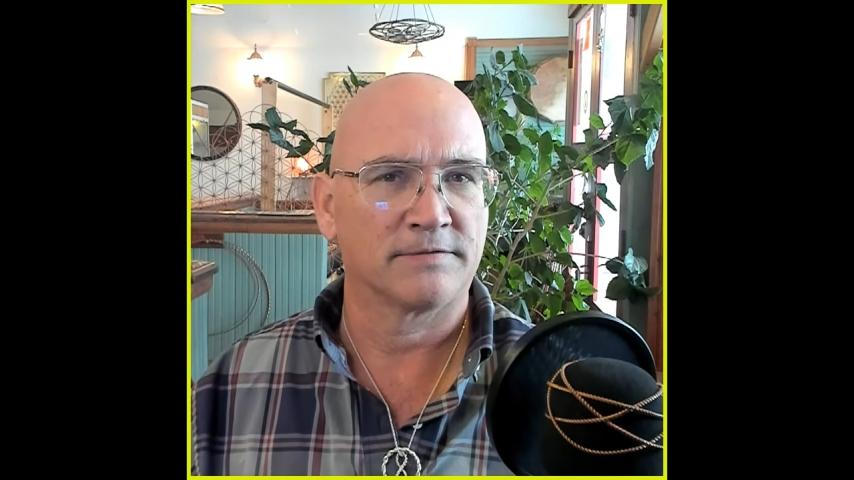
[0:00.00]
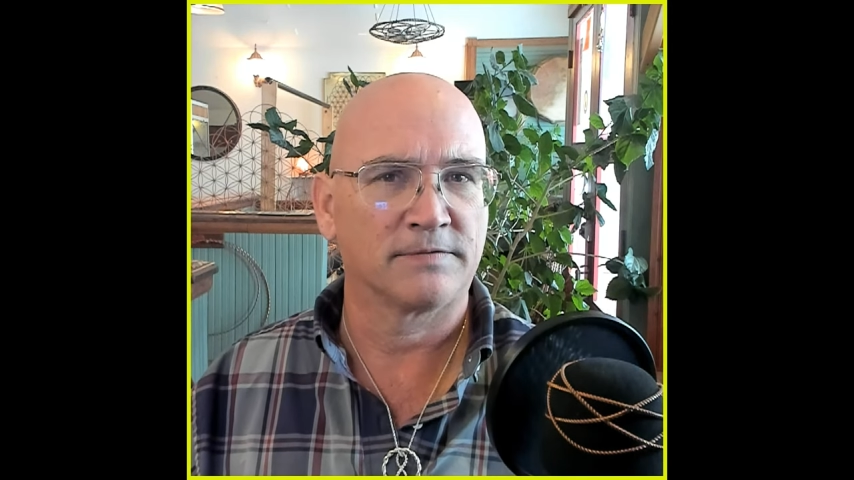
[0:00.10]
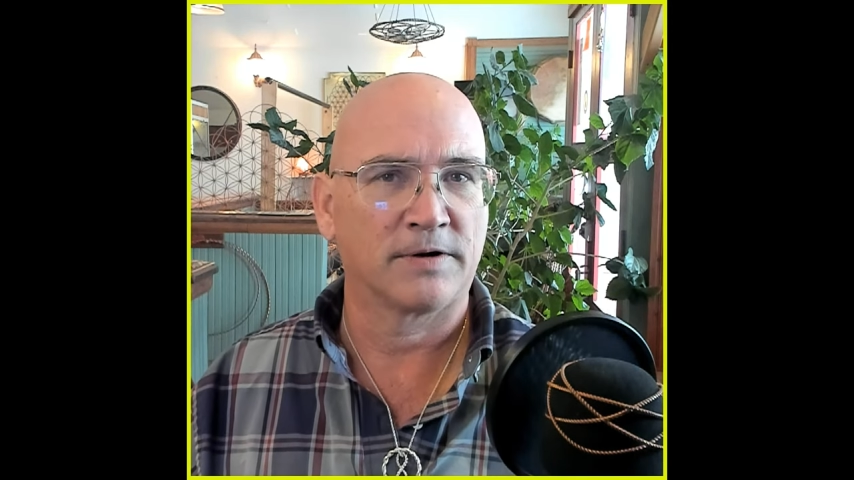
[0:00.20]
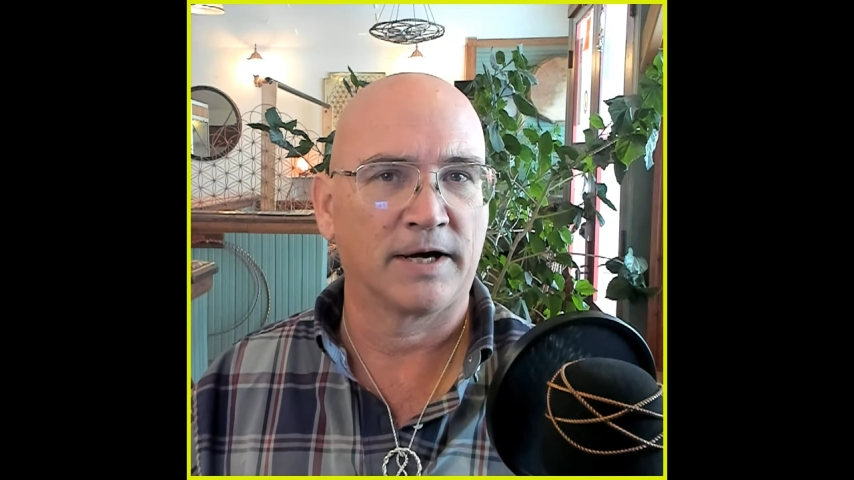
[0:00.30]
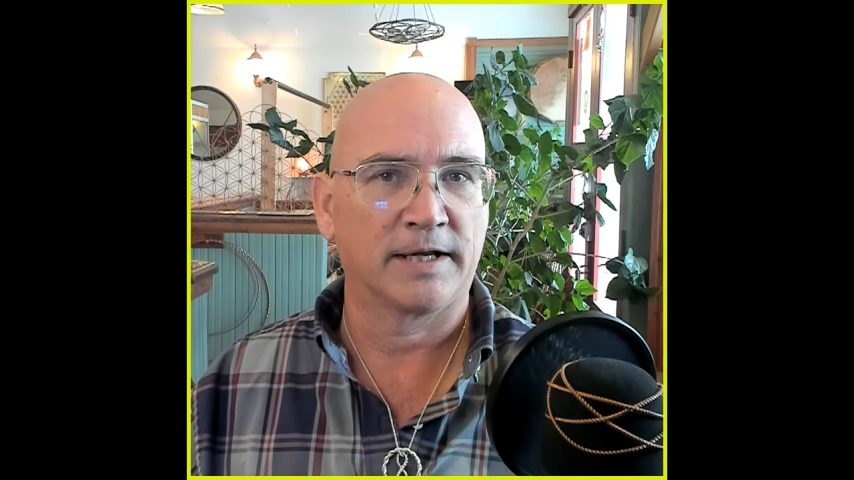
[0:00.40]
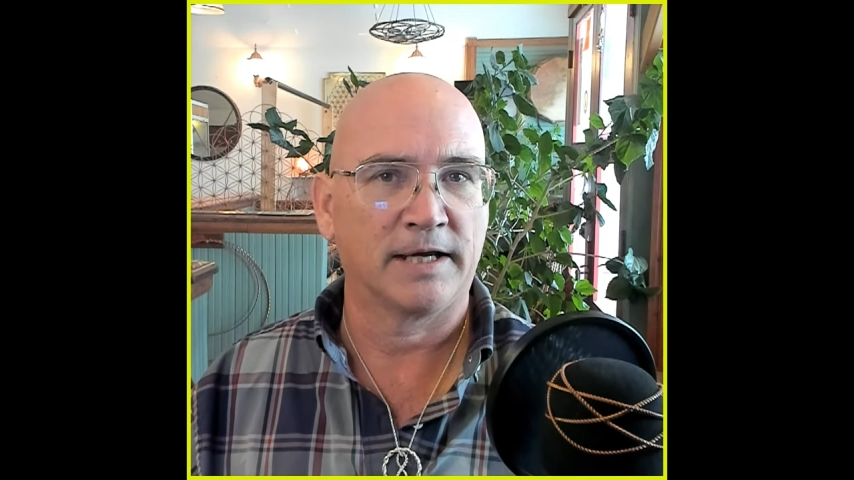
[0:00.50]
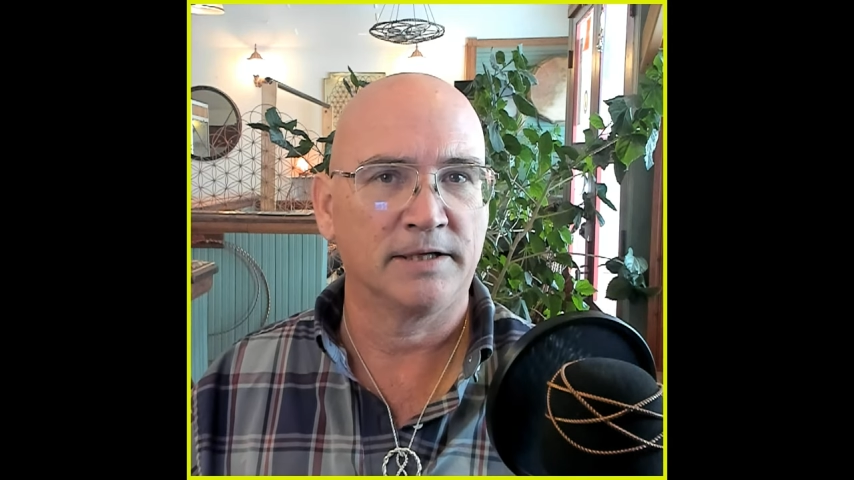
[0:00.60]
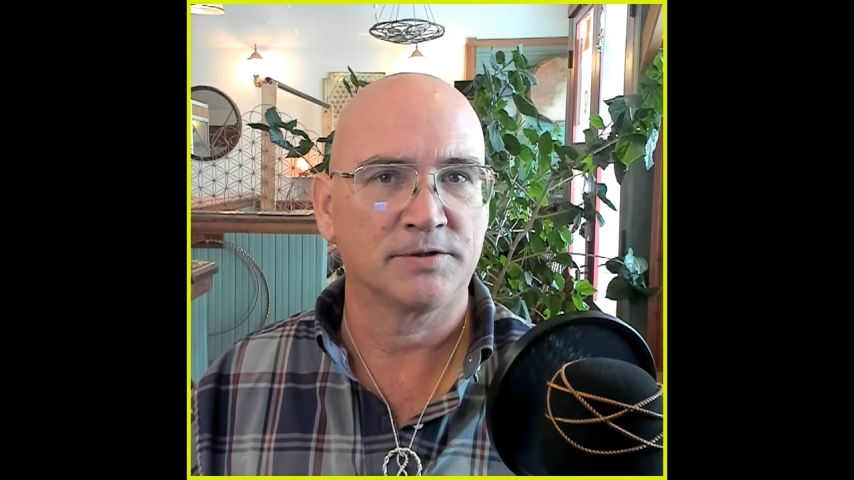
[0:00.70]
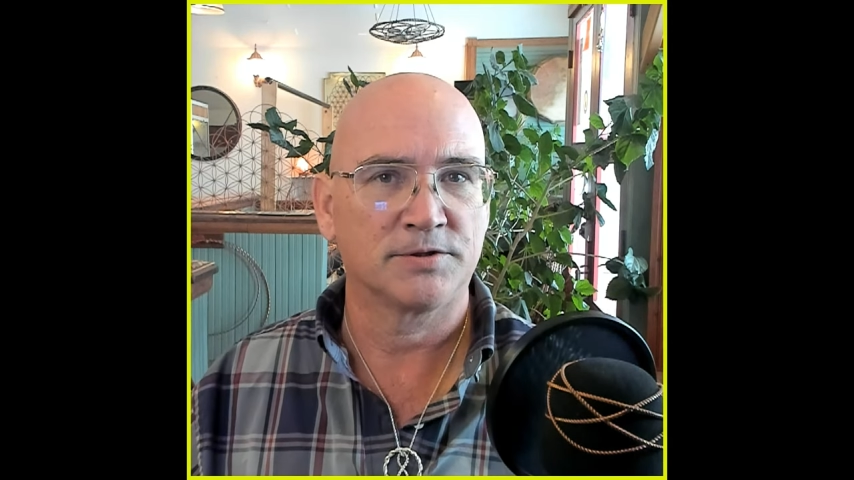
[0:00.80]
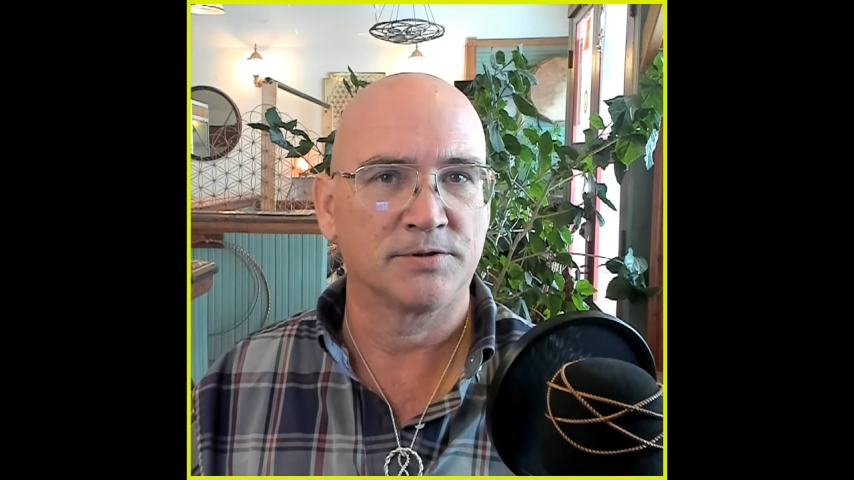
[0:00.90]
Friday
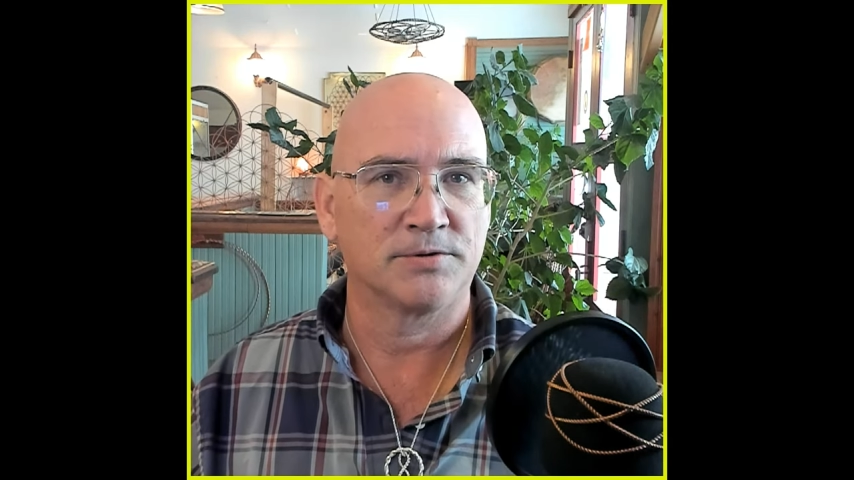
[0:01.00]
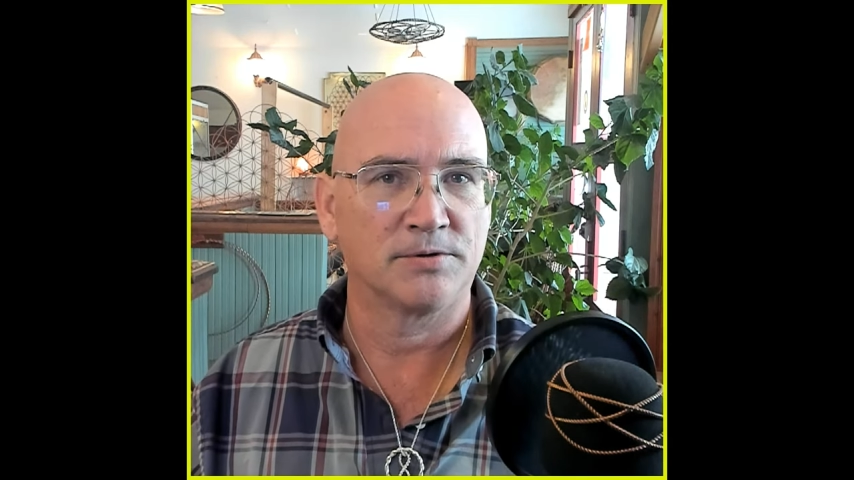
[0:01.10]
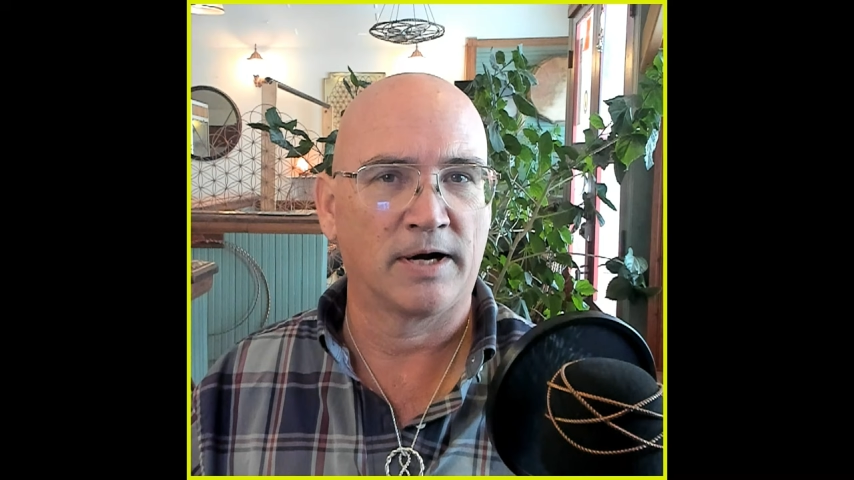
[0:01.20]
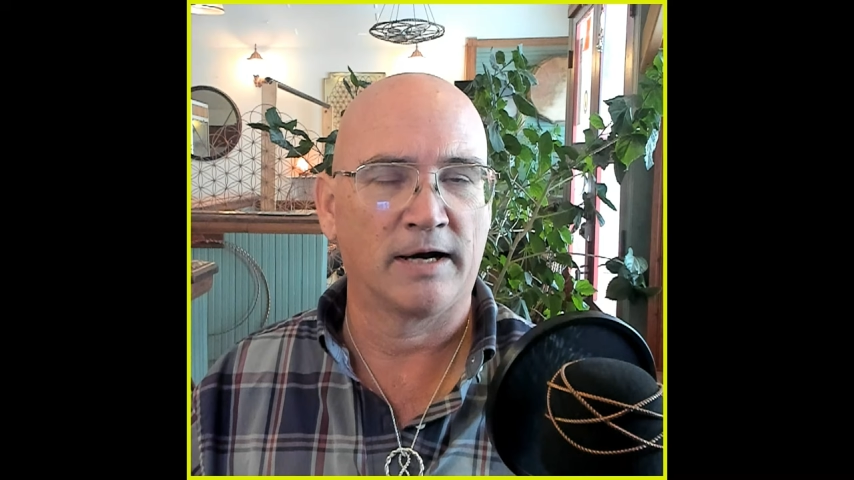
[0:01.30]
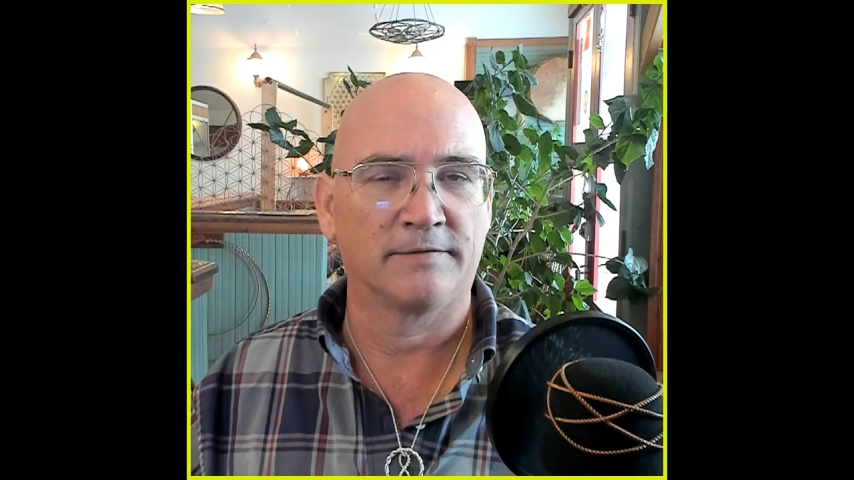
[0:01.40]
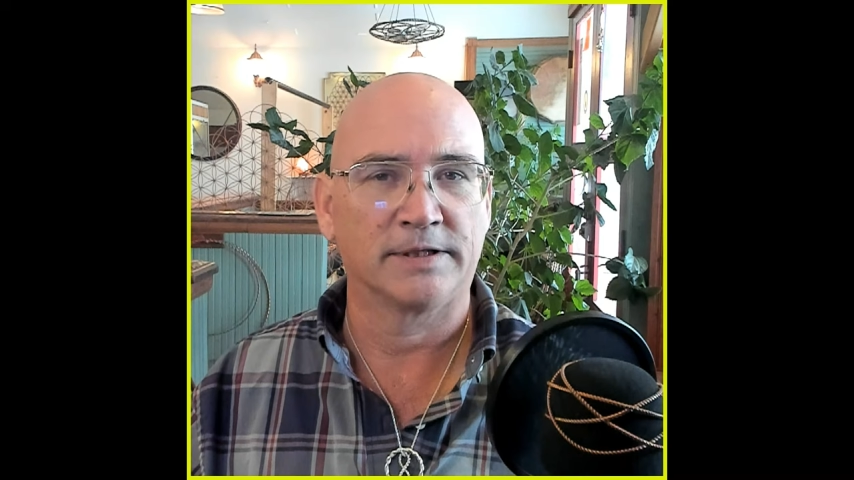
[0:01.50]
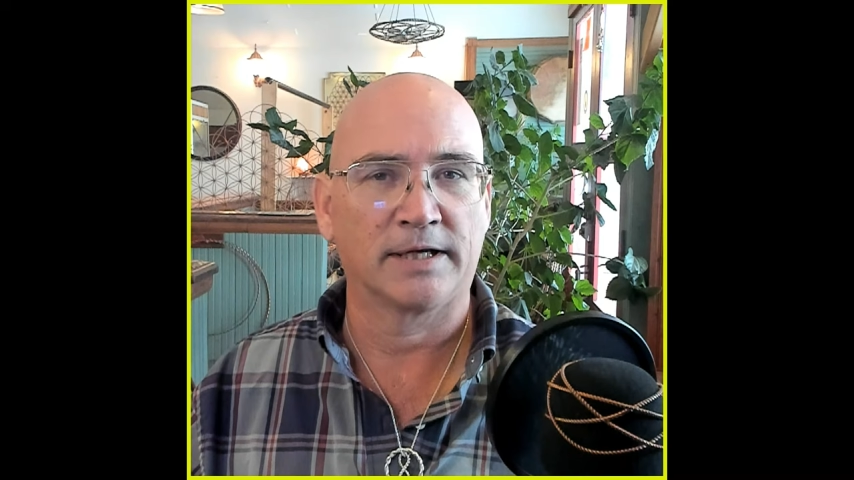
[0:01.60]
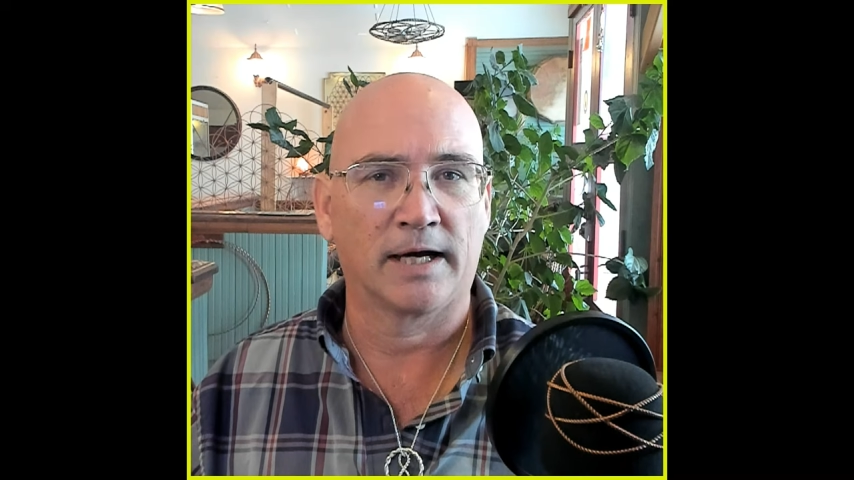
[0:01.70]
to have an